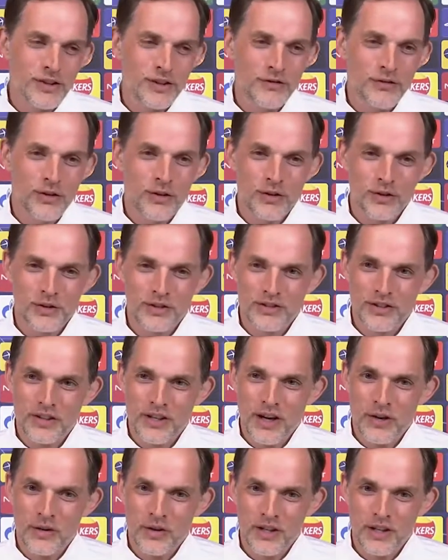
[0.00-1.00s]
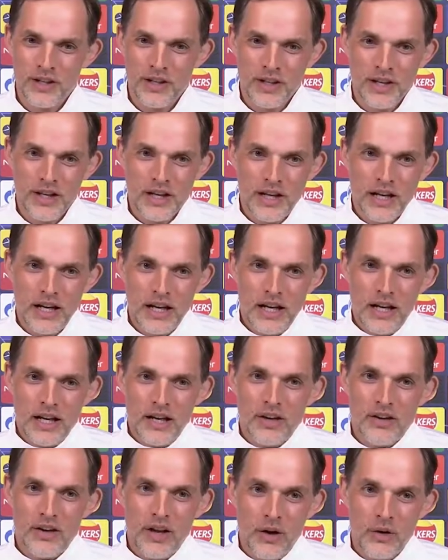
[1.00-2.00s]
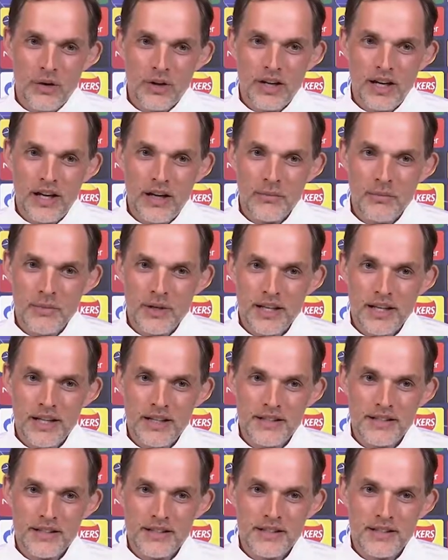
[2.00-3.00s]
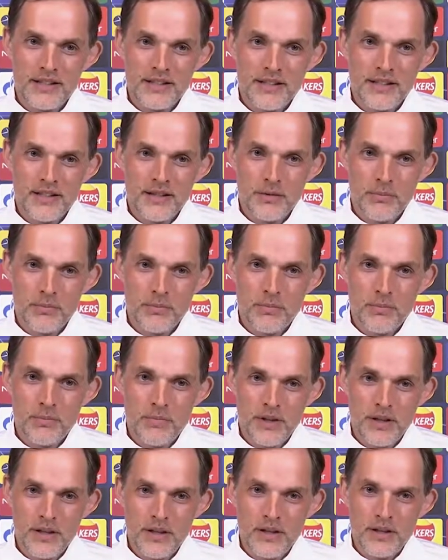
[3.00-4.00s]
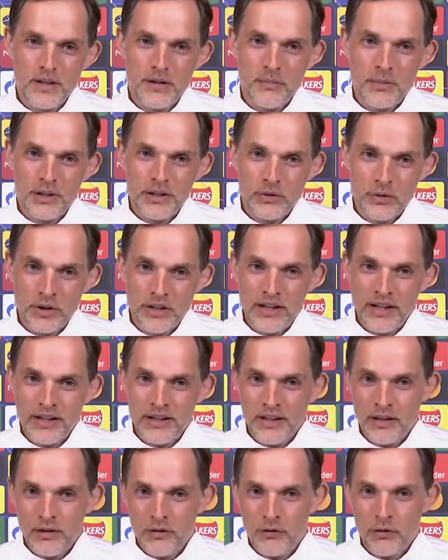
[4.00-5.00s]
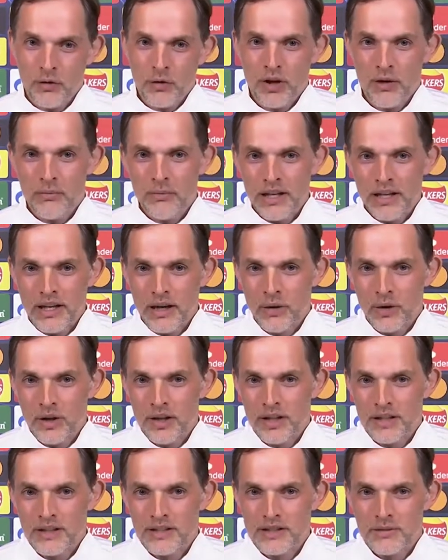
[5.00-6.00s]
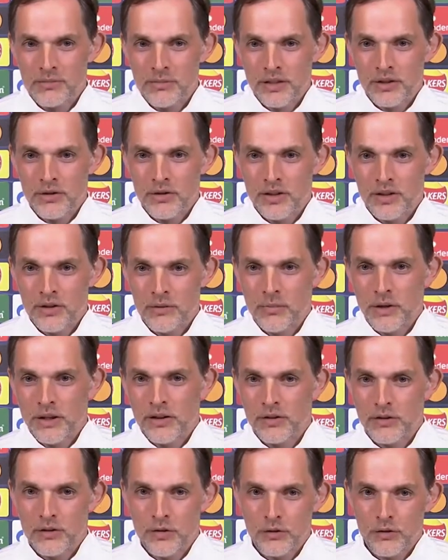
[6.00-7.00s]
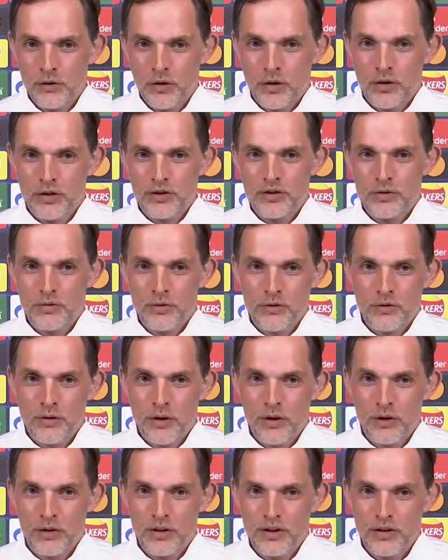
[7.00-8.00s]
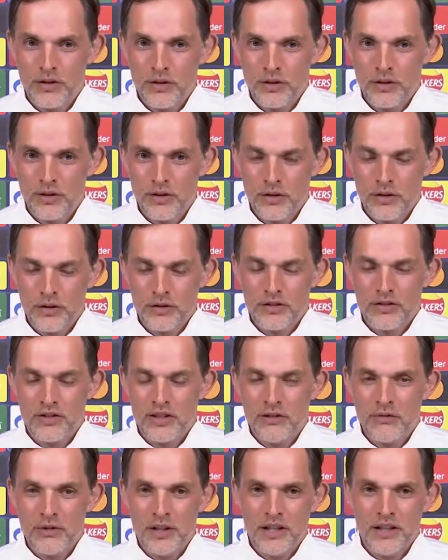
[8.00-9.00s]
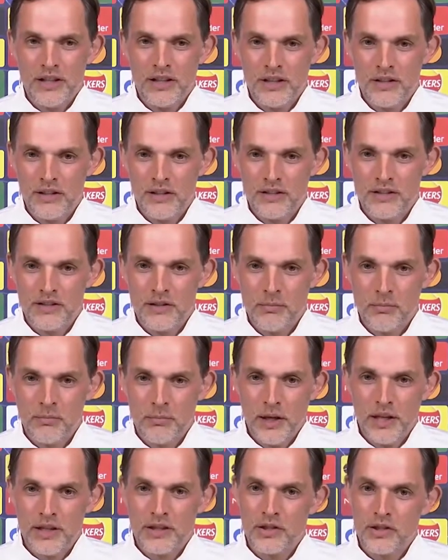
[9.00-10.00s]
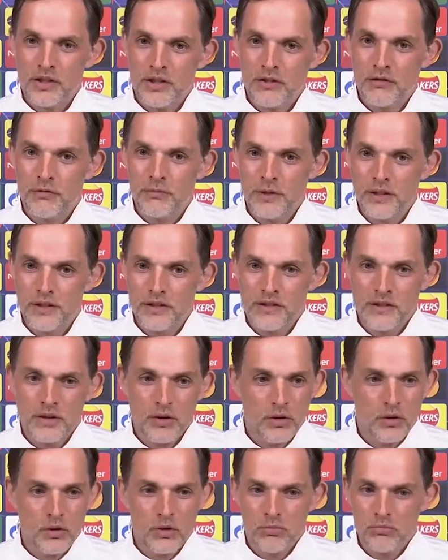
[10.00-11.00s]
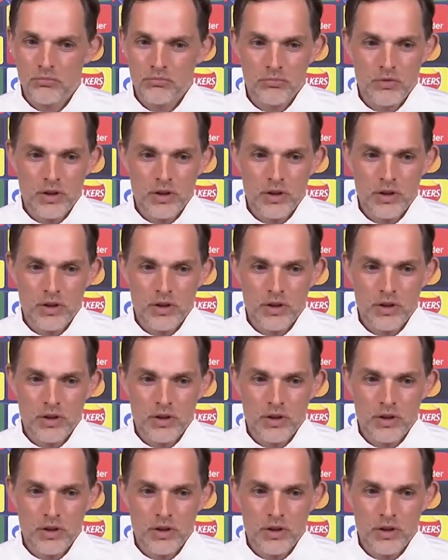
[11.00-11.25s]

focused on our game against Madrid, and then Fulham, and now against Madrid. But of course, we followed it on TV, and it's a big achievement. So